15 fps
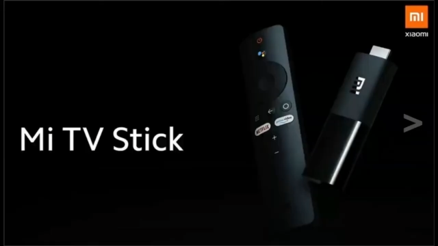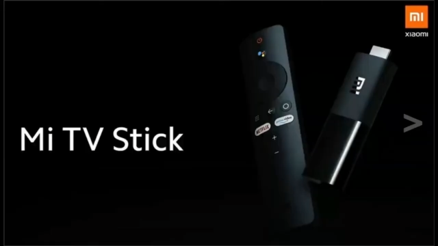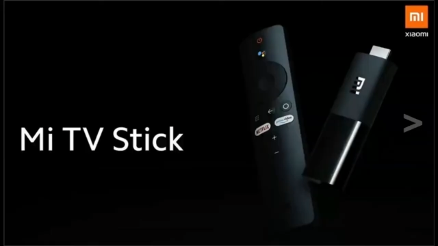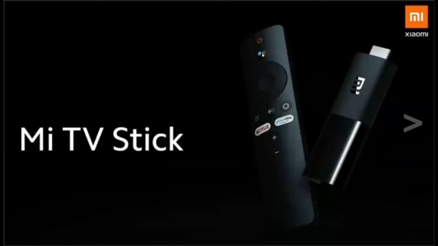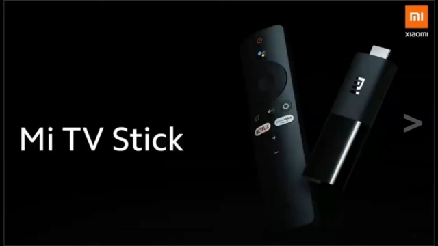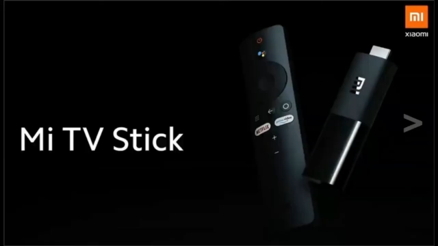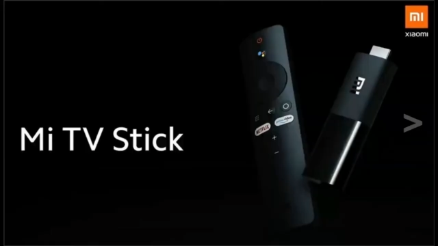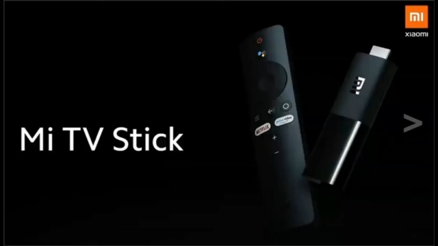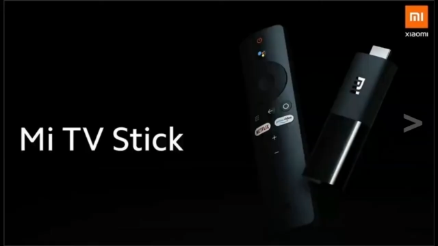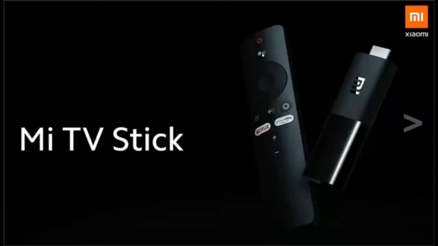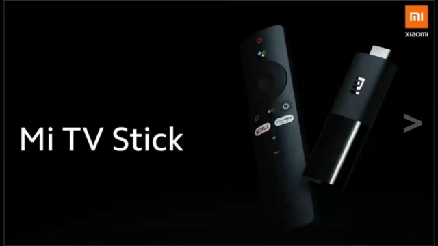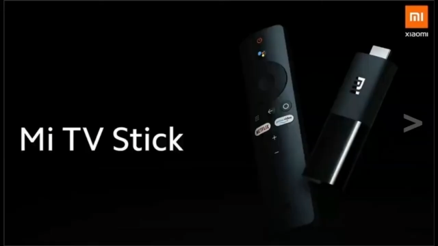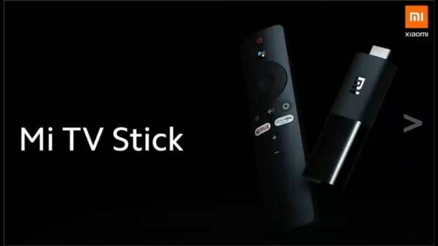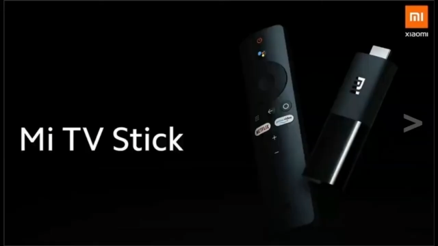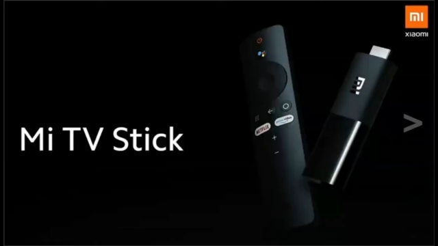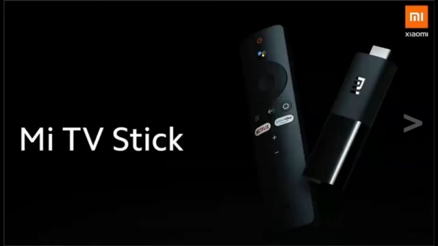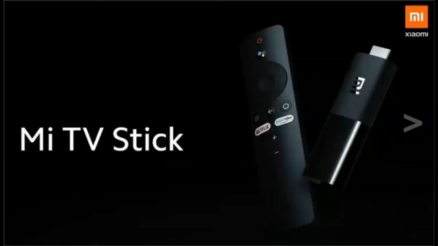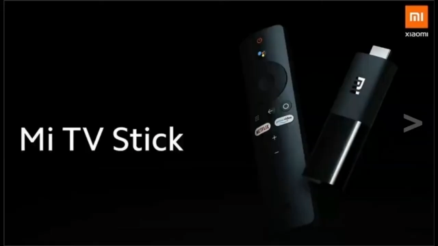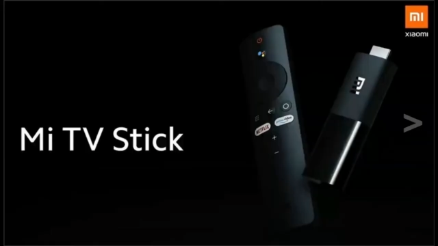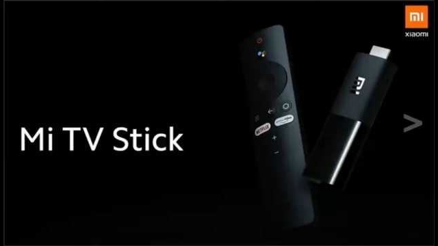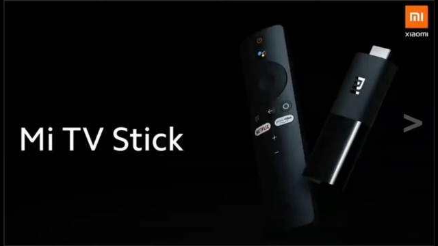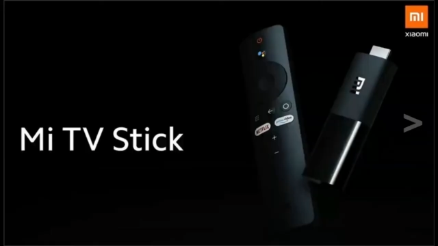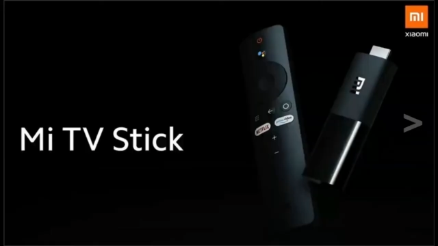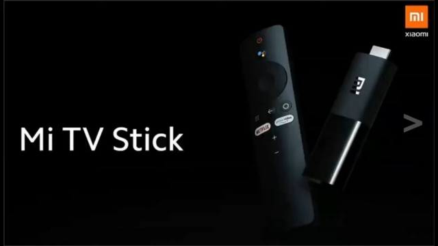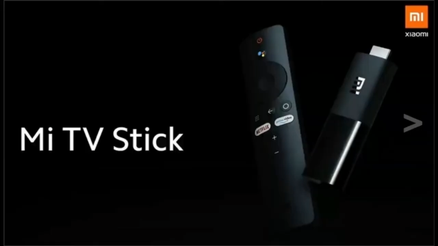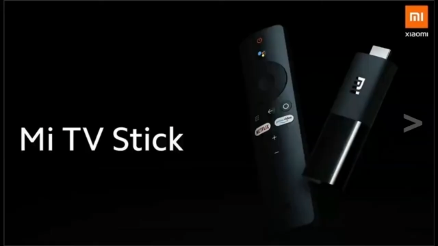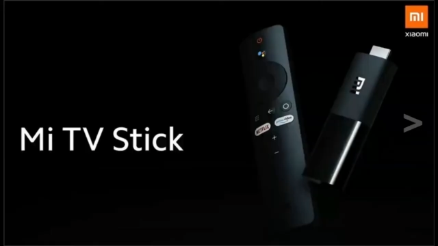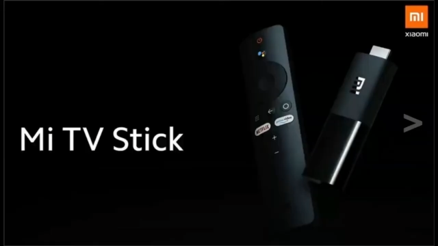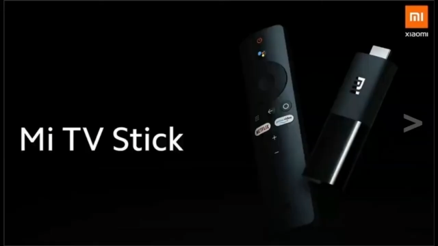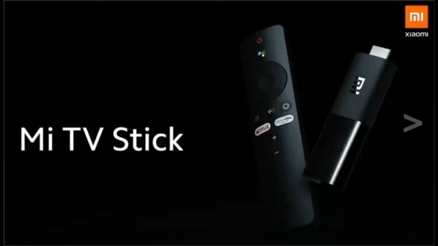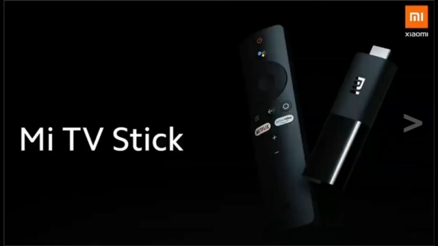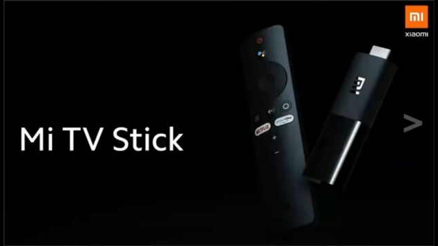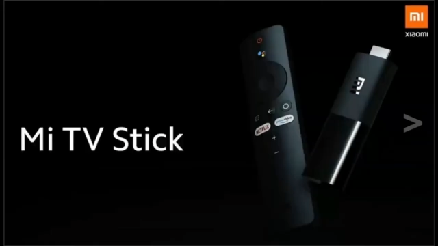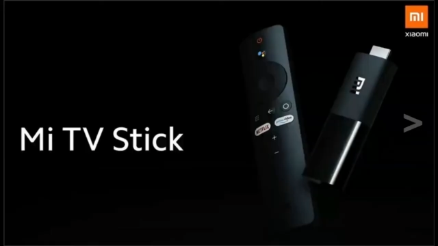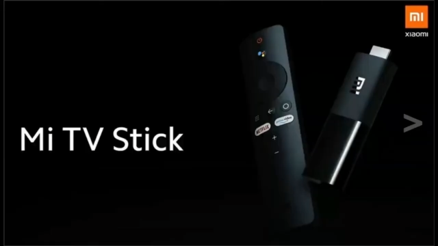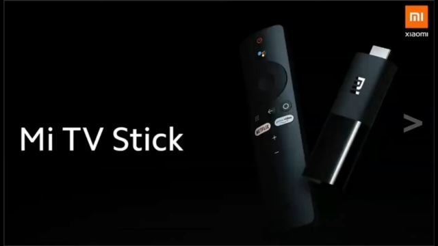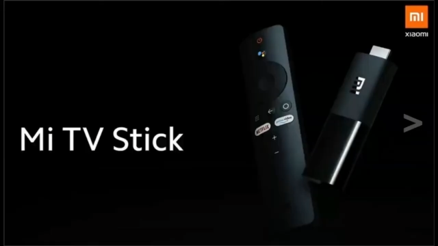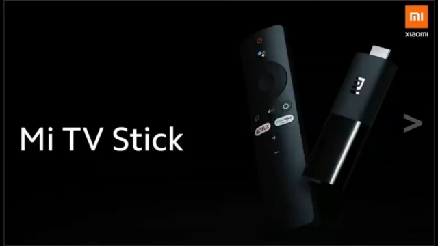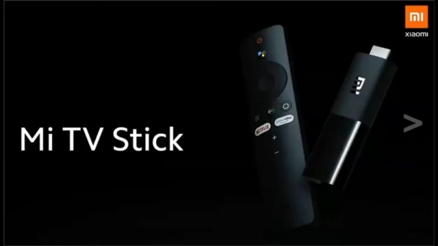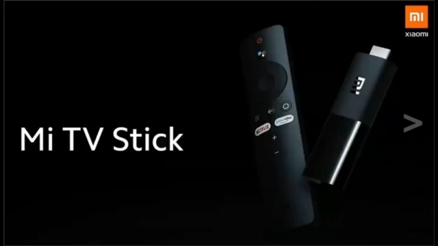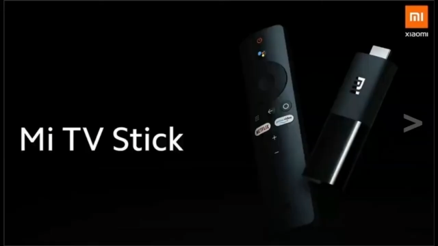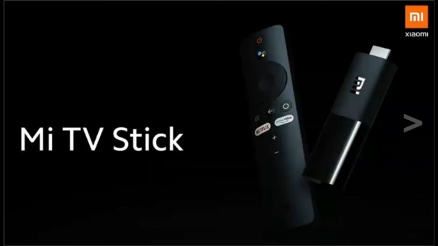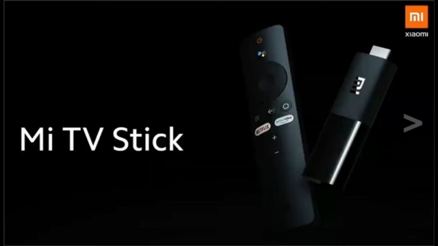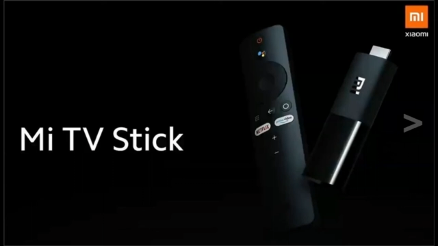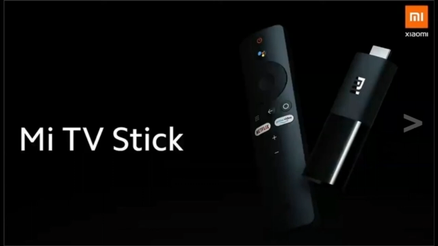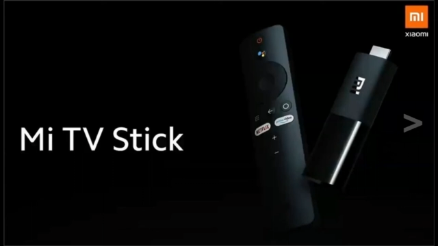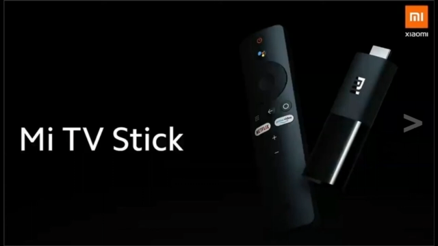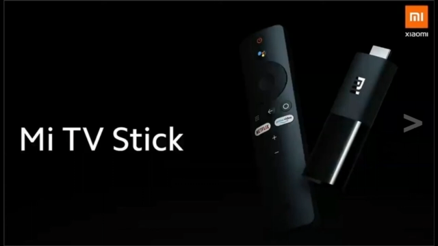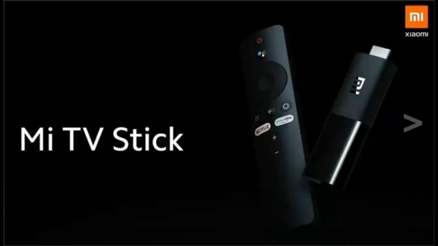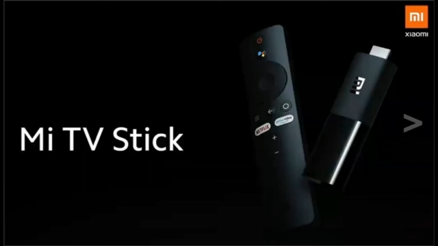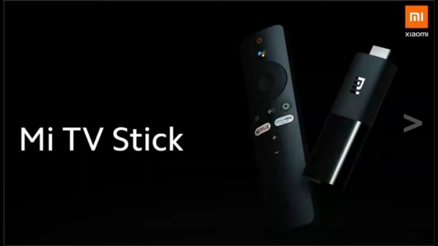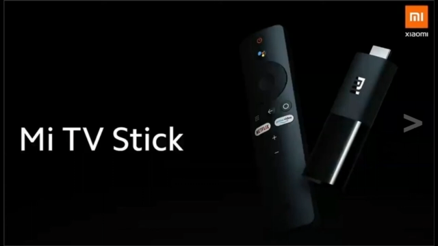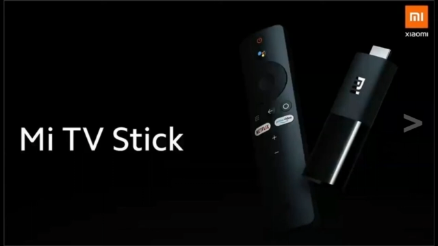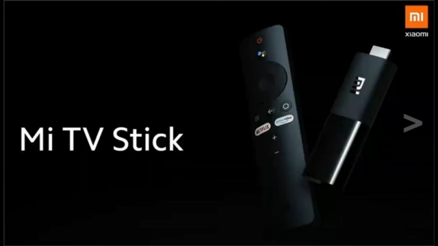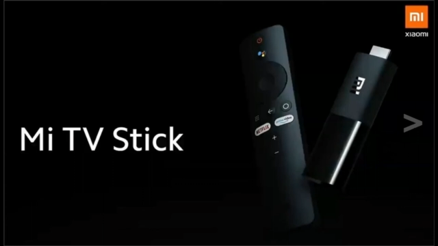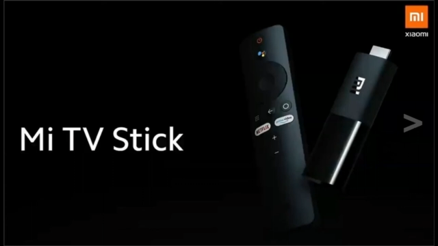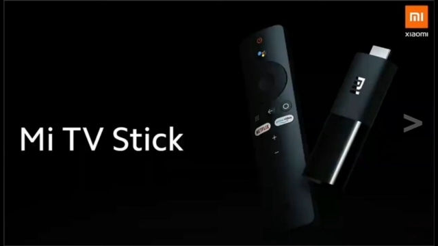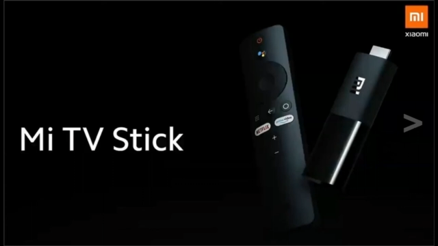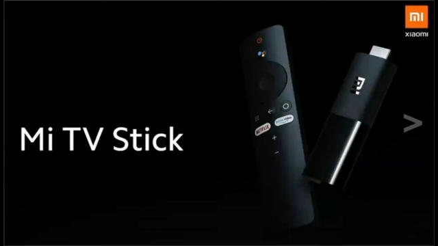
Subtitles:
No face is visible, so there are no lips to read.